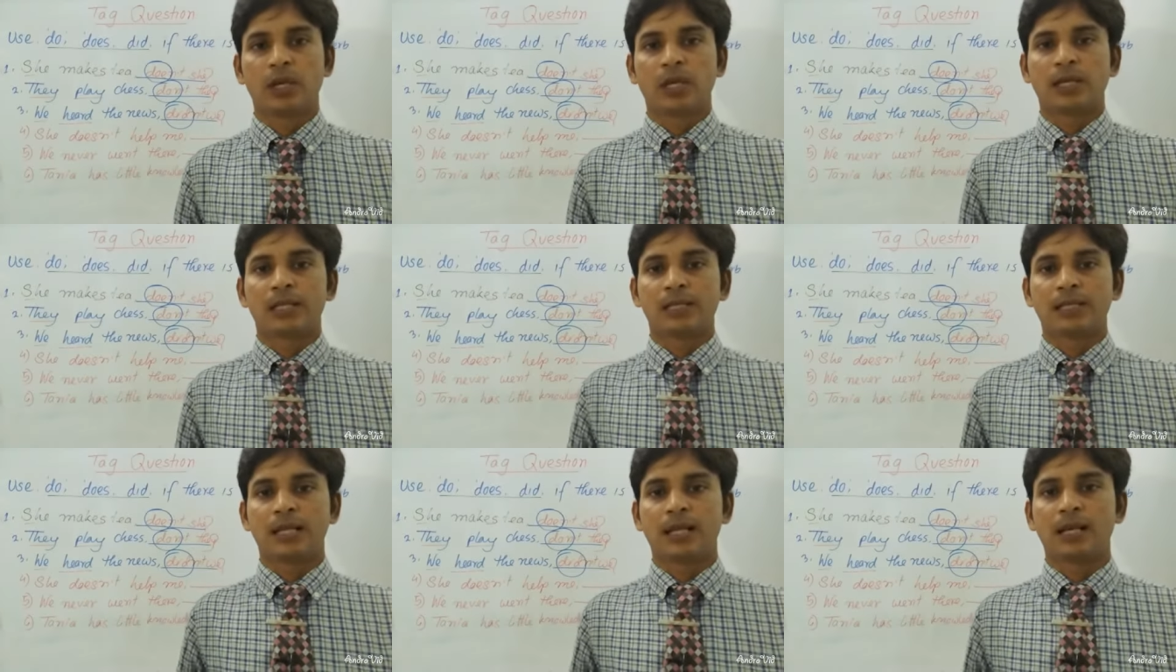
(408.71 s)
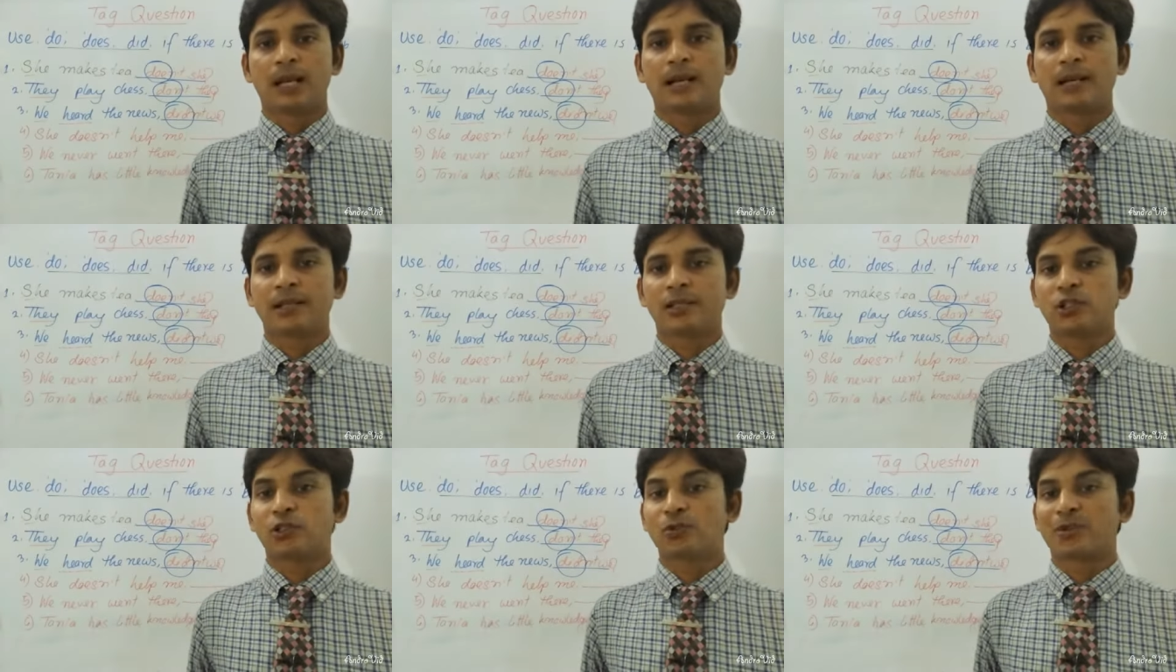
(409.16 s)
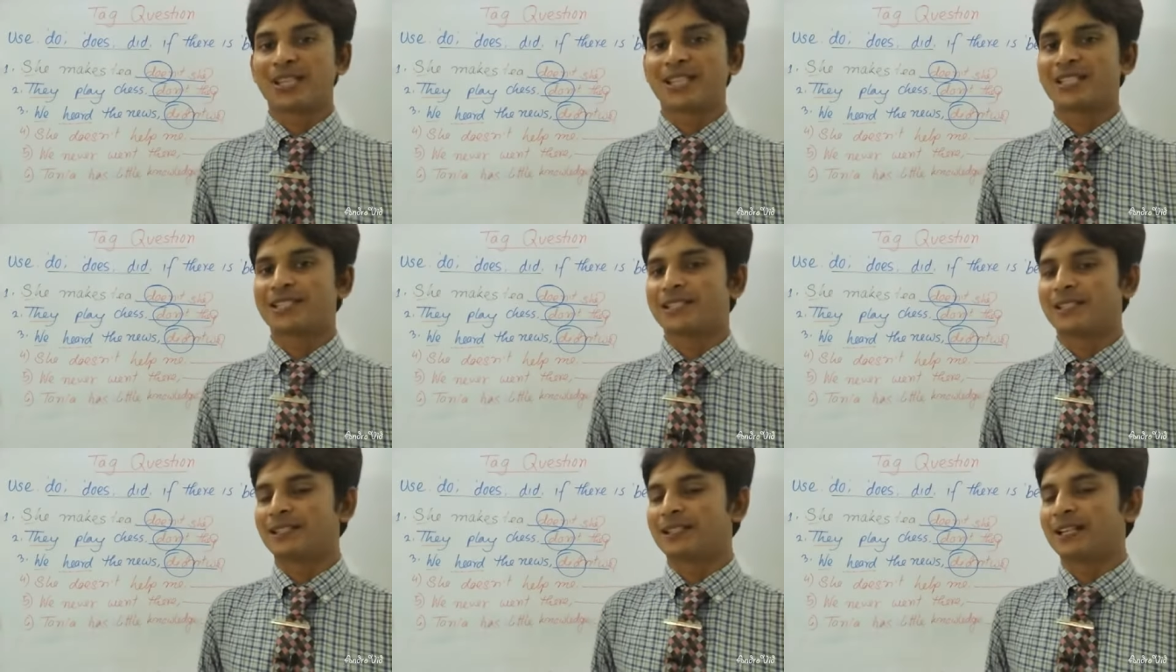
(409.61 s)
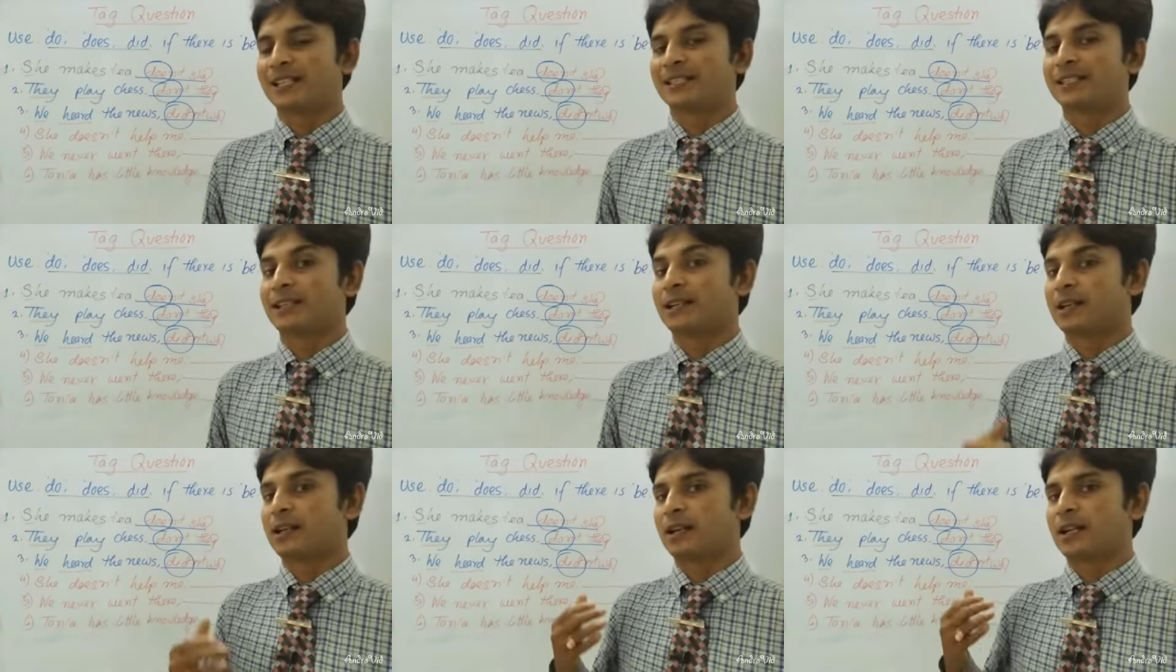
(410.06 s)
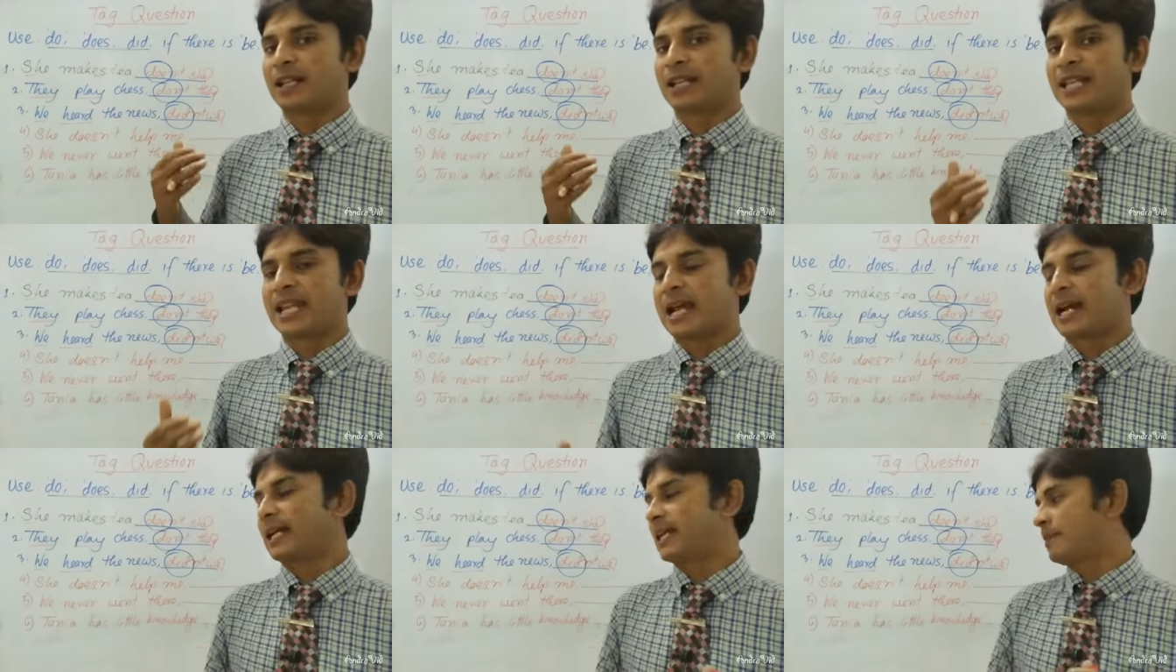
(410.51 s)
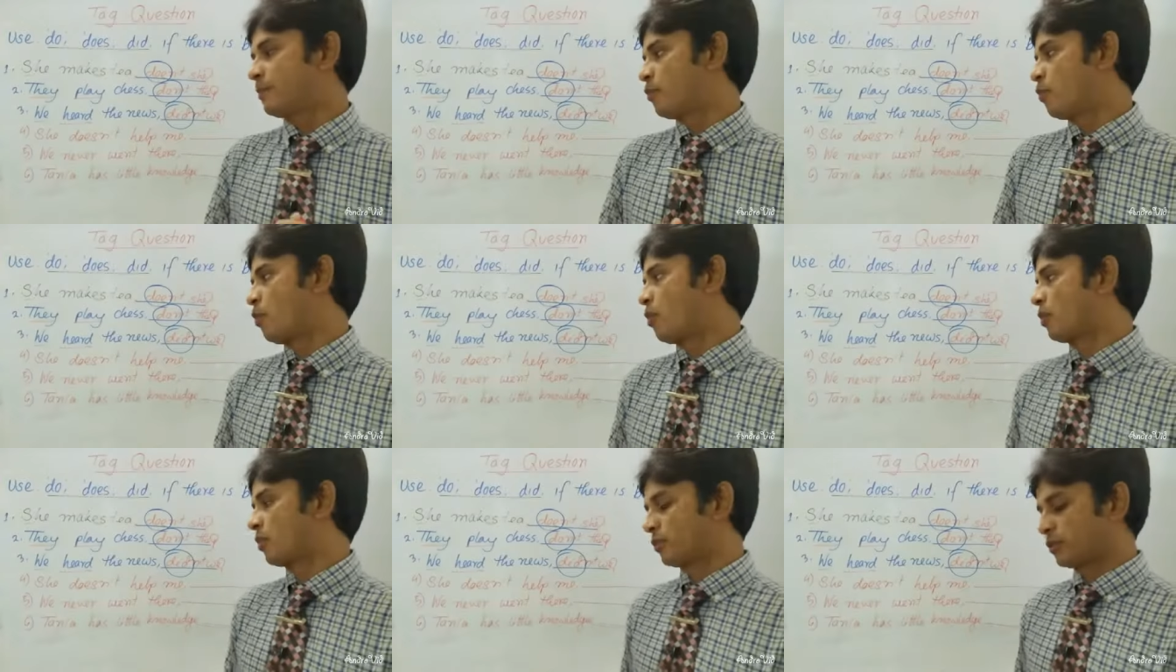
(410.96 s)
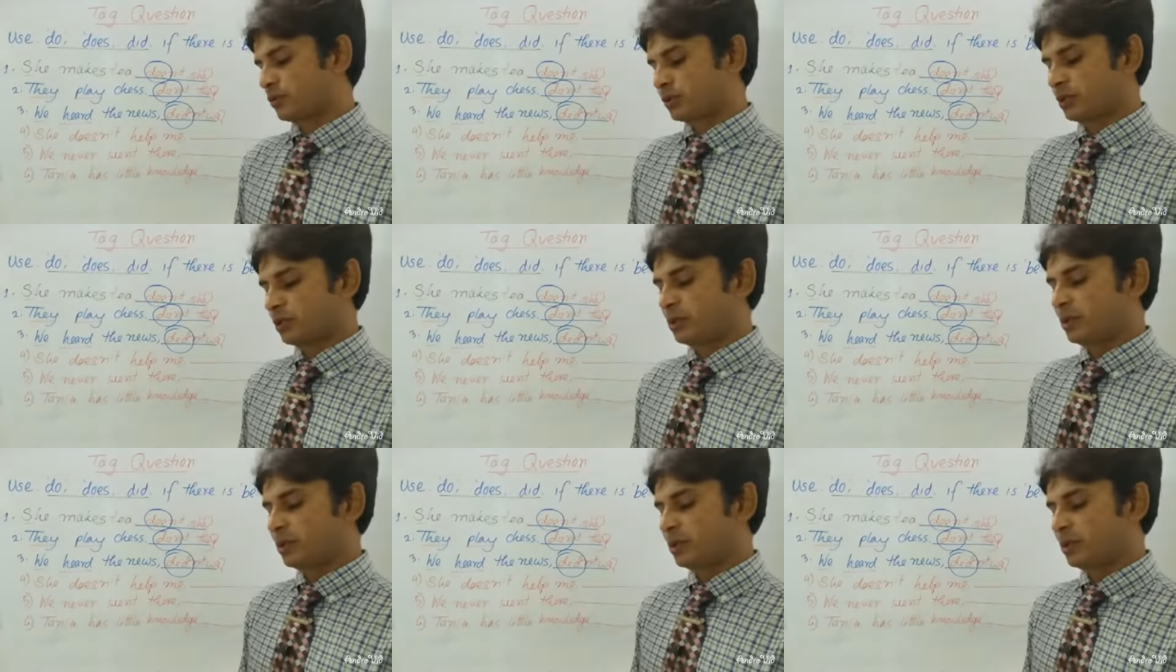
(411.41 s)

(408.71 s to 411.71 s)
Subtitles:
Dear learners, you can see that there are negative words.